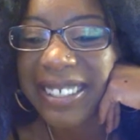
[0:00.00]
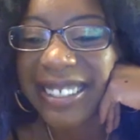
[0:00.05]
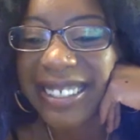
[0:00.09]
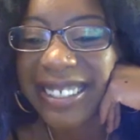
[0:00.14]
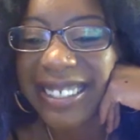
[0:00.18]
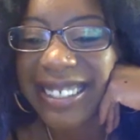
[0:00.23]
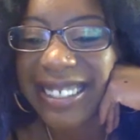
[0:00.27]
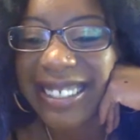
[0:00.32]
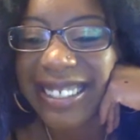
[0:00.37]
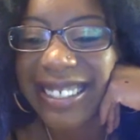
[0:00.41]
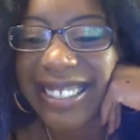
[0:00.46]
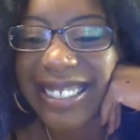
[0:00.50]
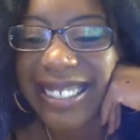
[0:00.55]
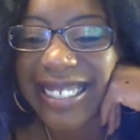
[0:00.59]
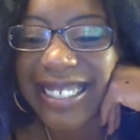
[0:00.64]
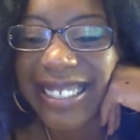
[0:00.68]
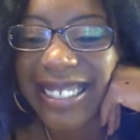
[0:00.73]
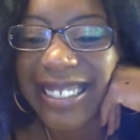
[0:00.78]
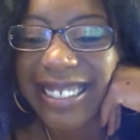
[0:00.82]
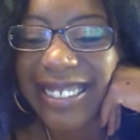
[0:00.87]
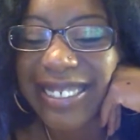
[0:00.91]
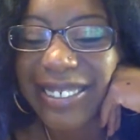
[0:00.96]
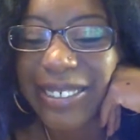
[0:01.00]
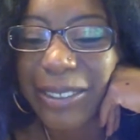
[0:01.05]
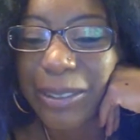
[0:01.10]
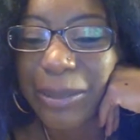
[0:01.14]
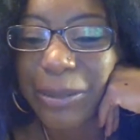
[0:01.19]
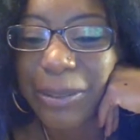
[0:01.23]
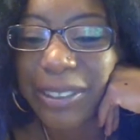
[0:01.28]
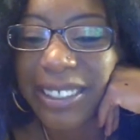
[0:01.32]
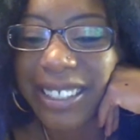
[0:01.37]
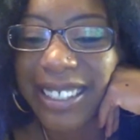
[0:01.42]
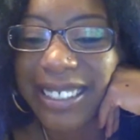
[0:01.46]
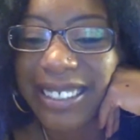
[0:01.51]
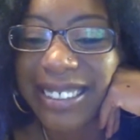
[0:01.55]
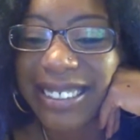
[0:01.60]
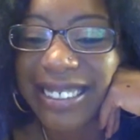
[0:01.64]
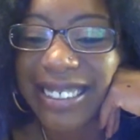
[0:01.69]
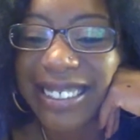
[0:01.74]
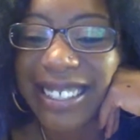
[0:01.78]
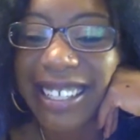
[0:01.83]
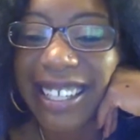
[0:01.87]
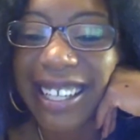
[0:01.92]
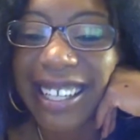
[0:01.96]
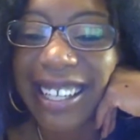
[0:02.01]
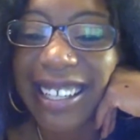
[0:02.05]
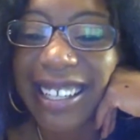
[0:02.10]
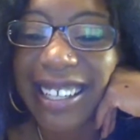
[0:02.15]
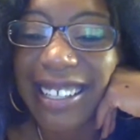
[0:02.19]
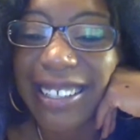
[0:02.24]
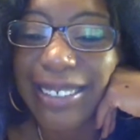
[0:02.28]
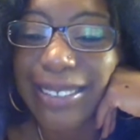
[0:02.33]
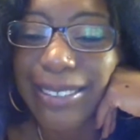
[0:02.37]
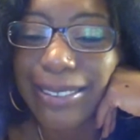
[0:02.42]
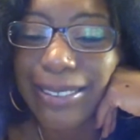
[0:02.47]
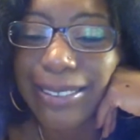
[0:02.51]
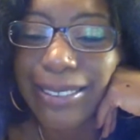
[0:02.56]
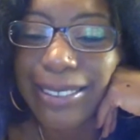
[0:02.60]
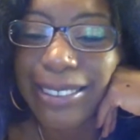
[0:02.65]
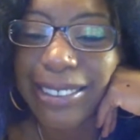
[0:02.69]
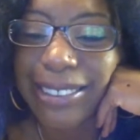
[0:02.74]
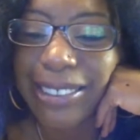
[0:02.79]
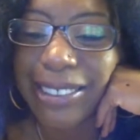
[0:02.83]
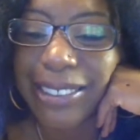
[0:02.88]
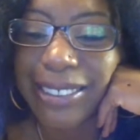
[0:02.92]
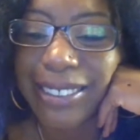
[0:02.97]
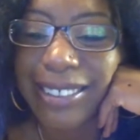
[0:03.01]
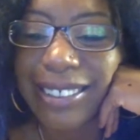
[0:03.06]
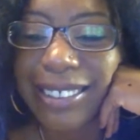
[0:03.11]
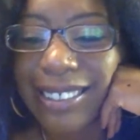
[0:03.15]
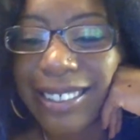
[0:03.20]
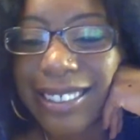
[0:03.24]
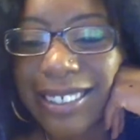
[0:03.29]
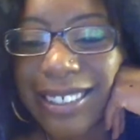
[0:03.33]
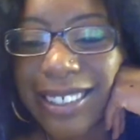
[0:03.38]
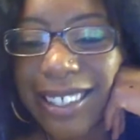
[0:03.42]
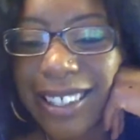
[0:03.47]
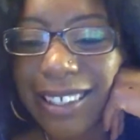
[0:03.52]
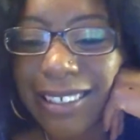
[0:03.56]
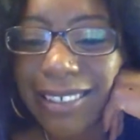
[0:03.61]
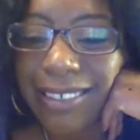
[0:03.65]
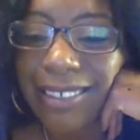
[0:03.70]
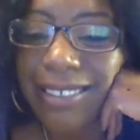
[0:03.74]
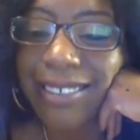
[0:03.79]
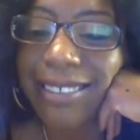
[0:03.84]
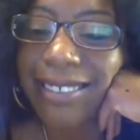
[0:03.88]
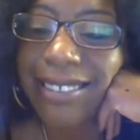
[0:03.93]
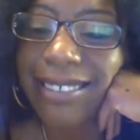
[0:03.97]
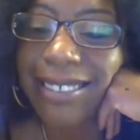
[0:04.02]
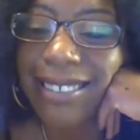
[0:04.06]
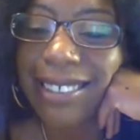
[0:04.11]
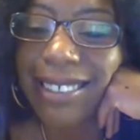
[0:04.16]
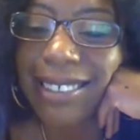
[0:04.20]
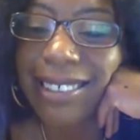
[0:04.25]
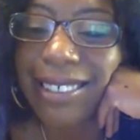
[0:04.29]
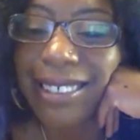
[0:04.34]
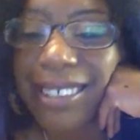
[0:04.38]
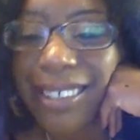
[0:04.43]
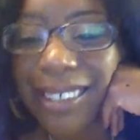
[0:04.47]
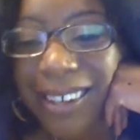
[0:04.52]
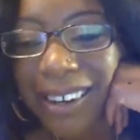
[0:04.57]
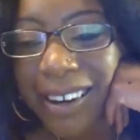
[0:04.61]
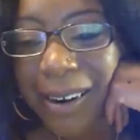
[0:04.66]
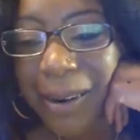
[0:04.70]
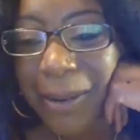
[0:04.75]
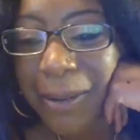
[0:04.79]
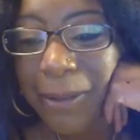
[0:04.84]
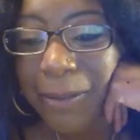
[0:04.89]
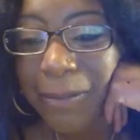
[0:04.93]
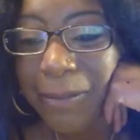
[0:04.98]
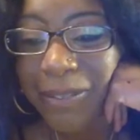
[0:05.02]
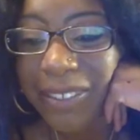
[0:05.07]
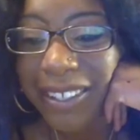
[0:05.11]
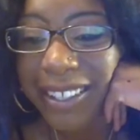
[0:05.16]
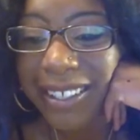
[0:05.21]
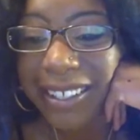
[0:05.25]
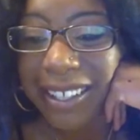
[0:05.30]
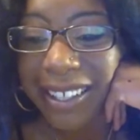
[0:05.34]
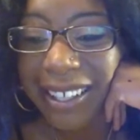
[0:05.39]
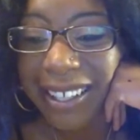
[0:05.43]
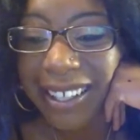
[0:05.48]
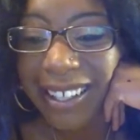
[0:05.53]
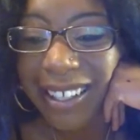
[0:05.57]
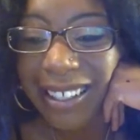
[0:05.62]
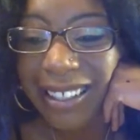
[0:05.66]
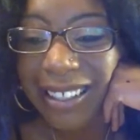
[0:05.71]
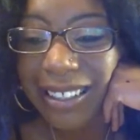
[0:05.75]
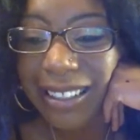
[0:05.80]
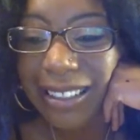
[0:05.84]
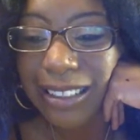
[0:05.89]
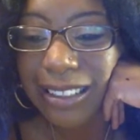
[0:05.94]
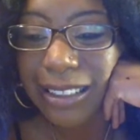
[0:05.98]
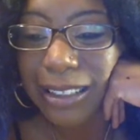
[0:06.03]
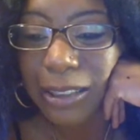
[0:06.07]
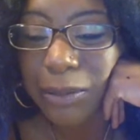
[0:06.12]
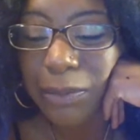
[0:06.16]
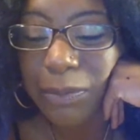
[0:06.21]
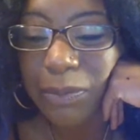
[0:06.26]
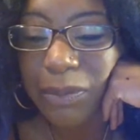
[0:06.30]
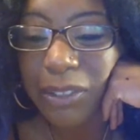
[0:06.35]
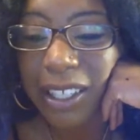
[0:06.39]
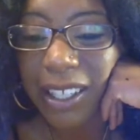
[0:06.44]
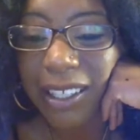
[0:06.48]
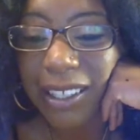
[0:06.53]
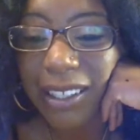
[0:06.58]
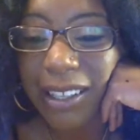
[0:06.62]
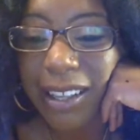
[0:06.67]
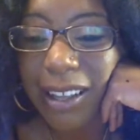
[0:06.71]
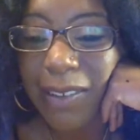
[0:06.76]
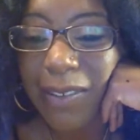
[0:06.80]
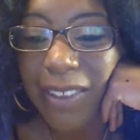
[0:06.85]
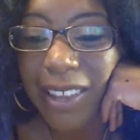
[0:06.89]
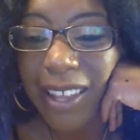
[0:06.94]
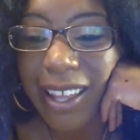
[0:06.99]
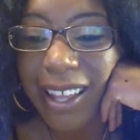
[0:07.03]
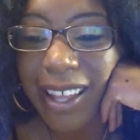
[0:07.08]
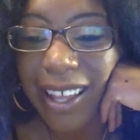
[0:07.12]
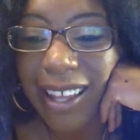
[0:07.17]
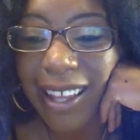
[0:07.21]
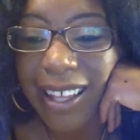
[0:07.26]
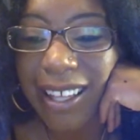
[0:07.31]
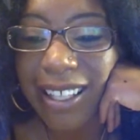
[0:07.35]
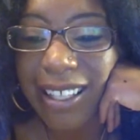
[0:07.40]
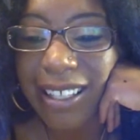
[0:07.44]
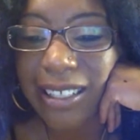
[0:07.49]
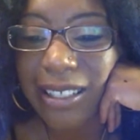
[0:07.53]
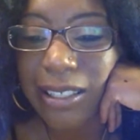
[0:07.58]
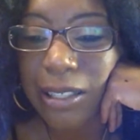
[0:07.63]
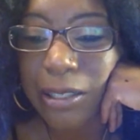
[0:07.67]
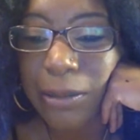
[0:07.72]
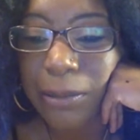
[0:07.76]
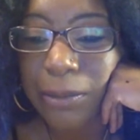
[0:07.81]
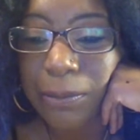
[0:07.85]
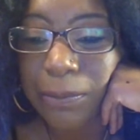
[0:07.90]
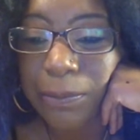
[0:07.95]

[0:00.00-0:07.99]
Yes, it voodoo protection. Yeah. Ooh. Ooh. Yes. I love that.